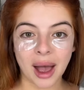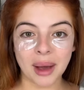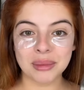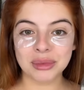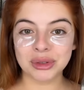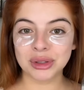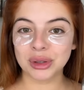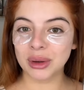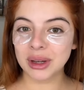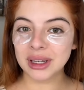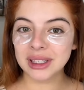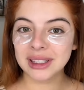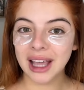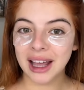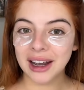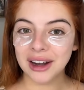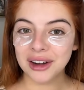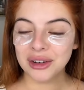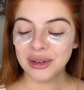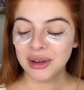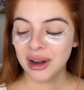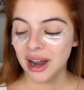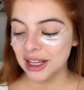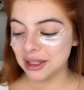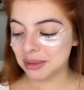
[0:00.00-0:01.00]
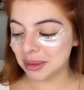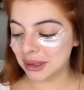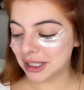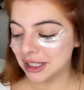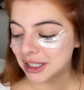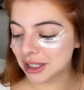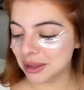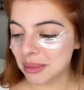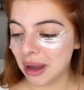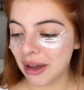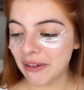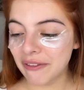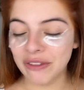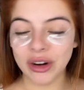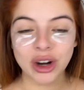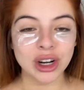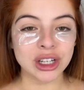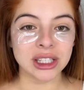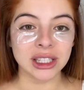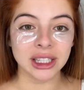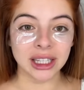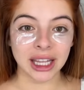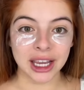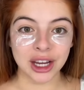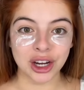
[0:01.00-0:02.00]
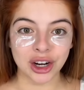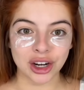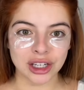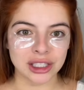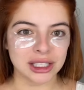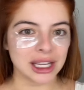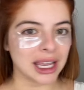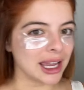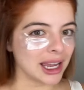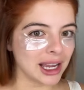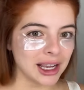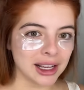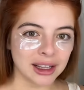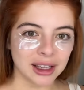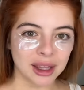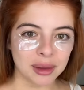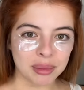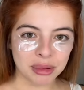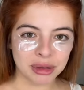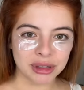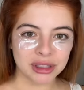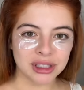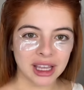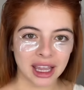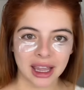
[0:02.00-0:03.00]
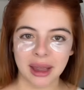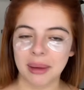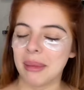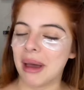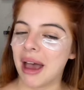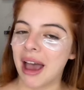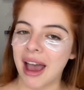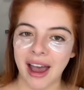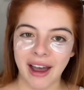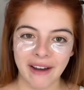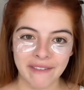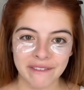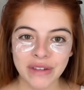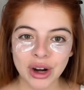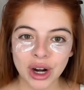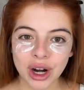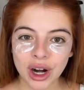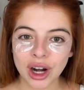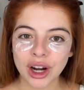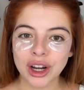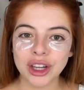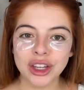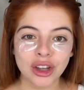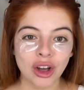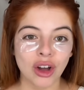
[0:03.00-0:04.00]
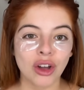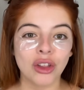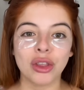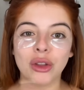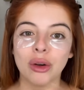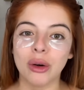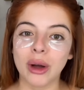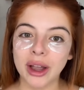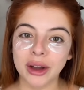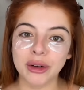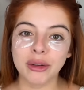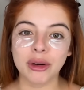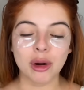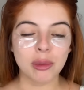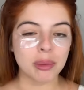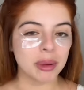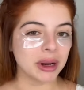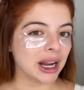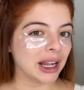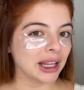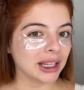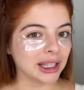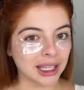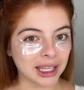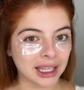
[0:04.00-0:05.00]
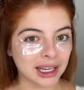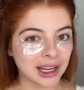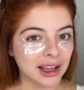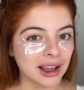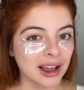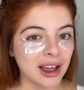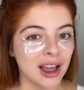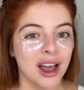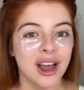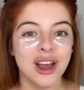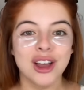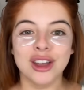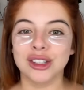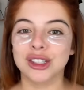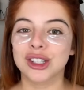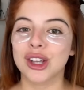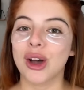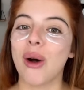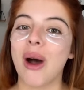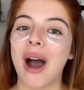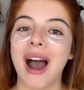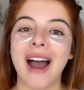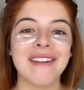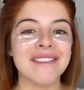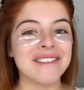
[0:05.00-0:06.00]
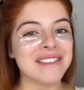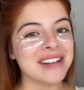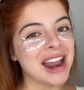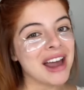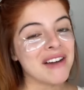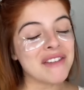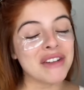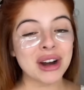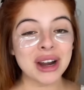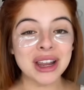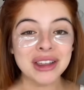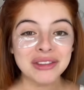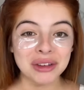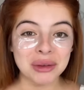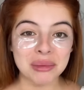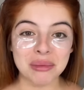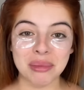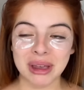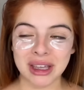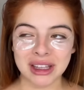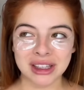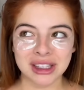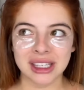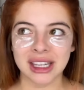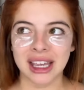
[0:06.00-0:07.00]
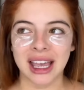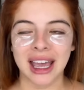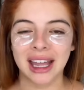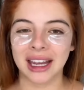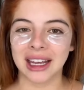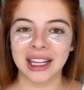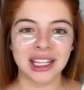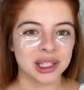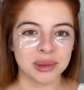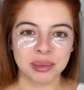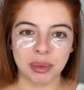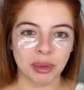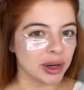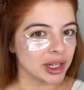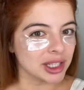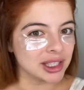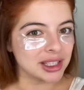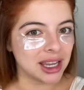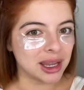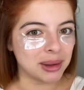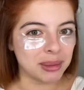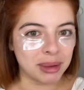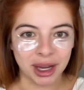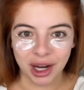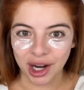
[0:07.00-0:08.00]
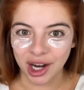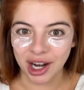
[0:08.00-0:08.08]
so excited, you guys, because this is my first Lakers and Clippers game ever. Y'all know I grew up in Atlanta, so I've never even been to any sports game here in